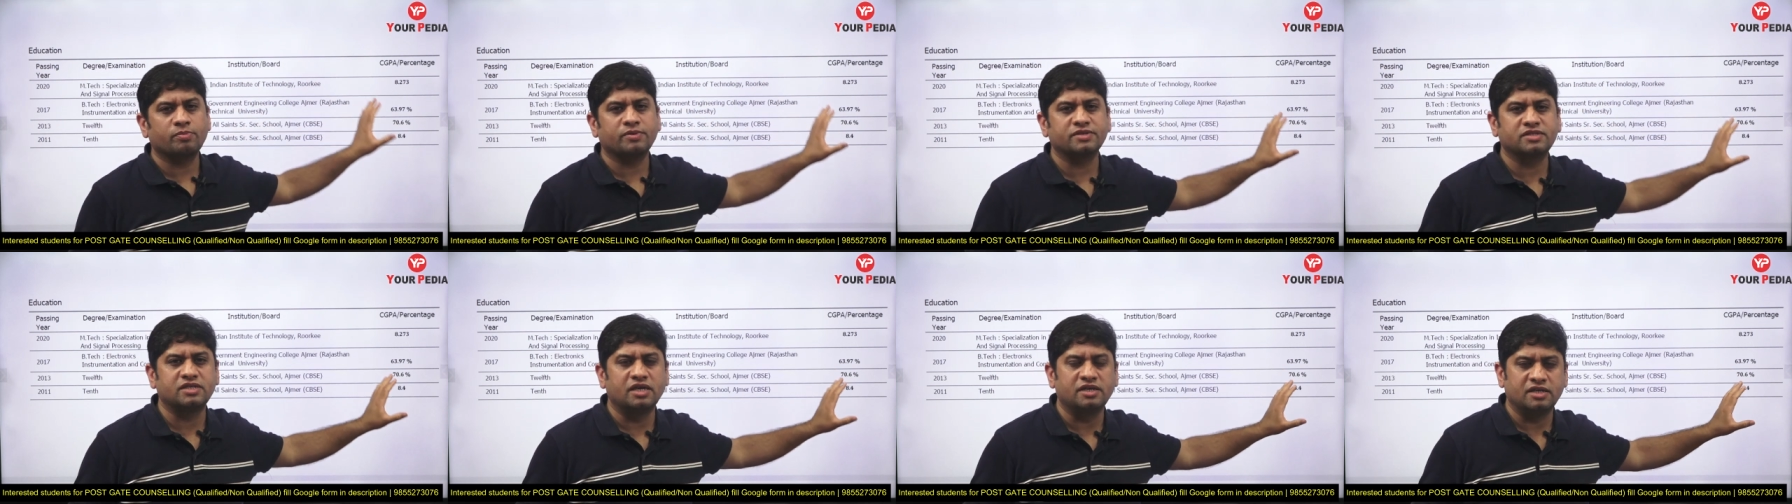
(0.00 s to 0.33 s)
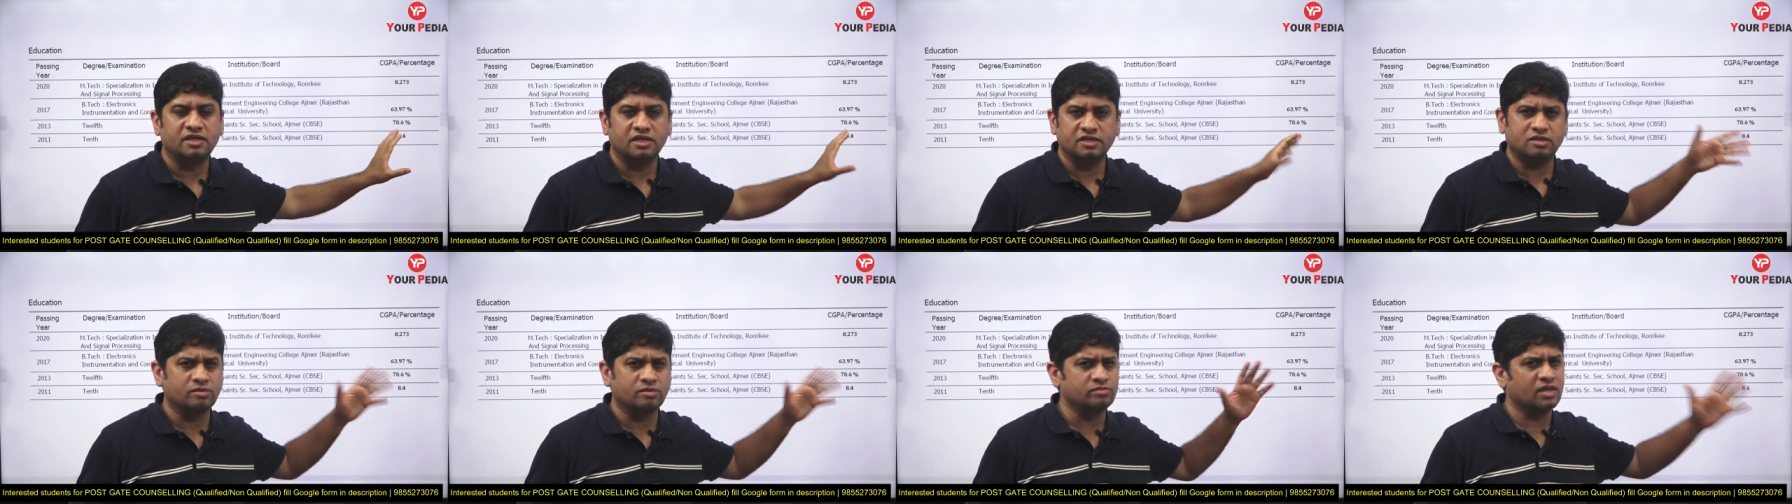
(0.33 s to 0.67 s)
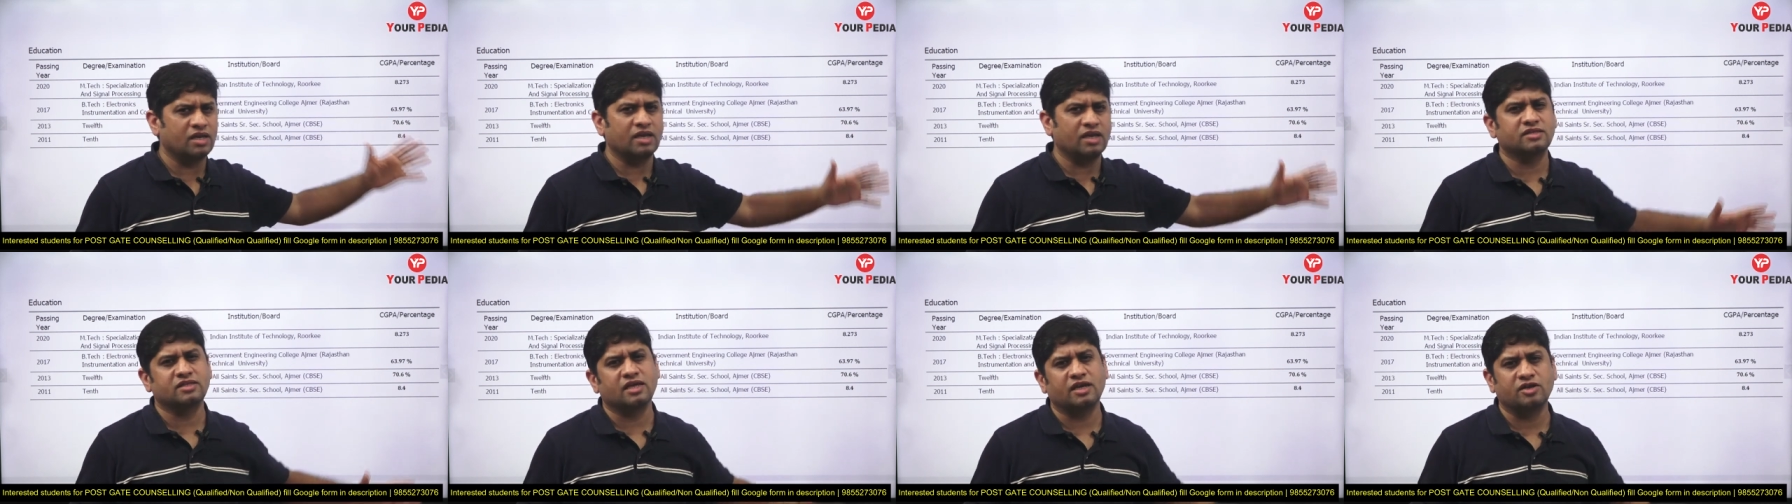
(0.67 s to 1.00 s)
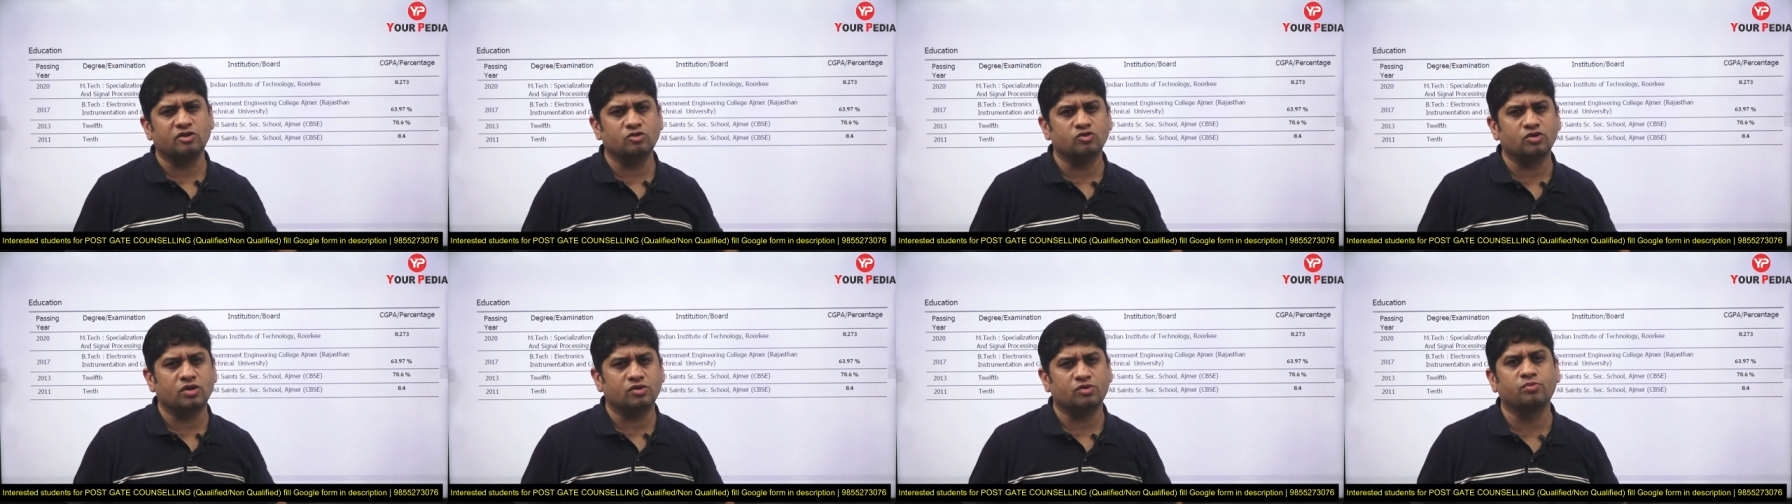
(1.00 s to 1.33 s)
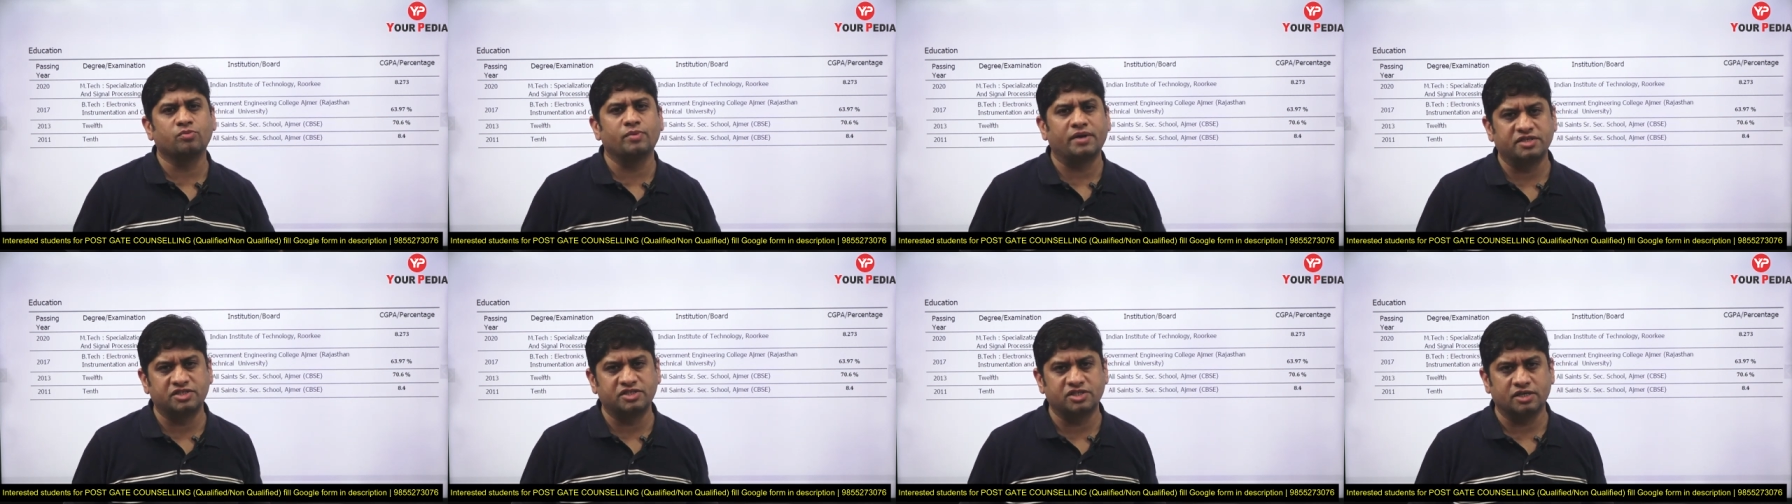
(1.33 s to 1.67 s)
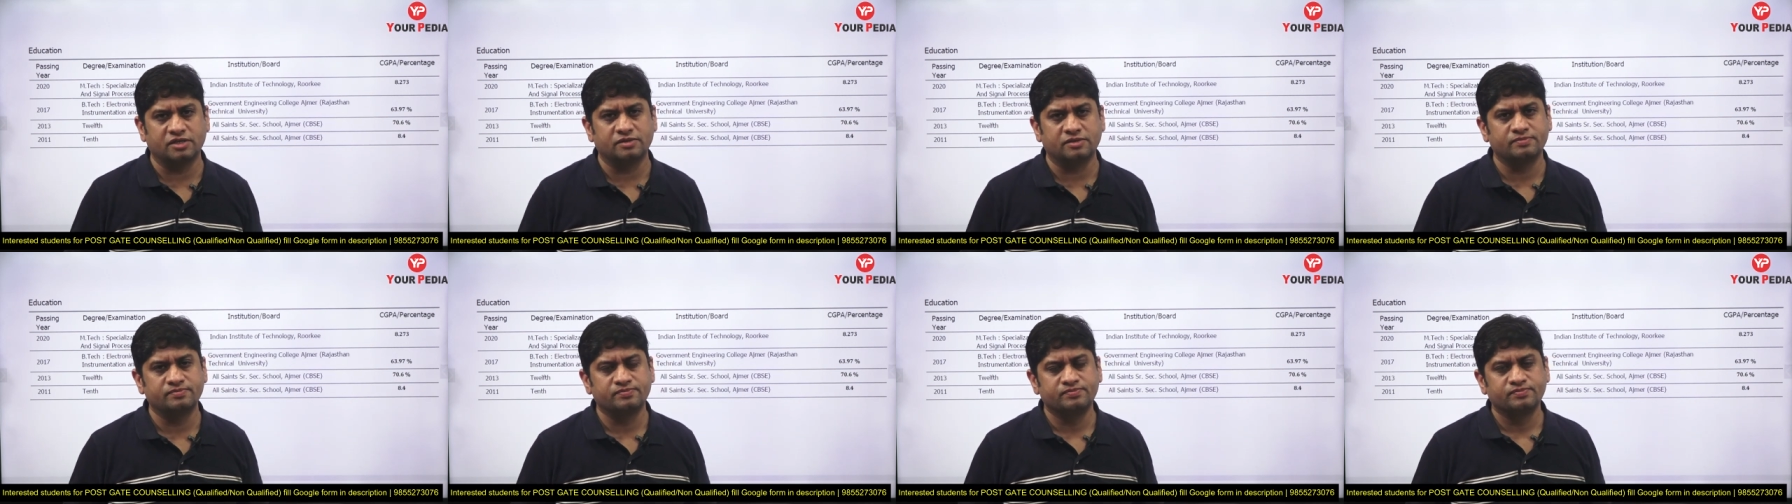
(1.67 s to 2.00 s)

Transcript: or percentage, something like that you have to mention.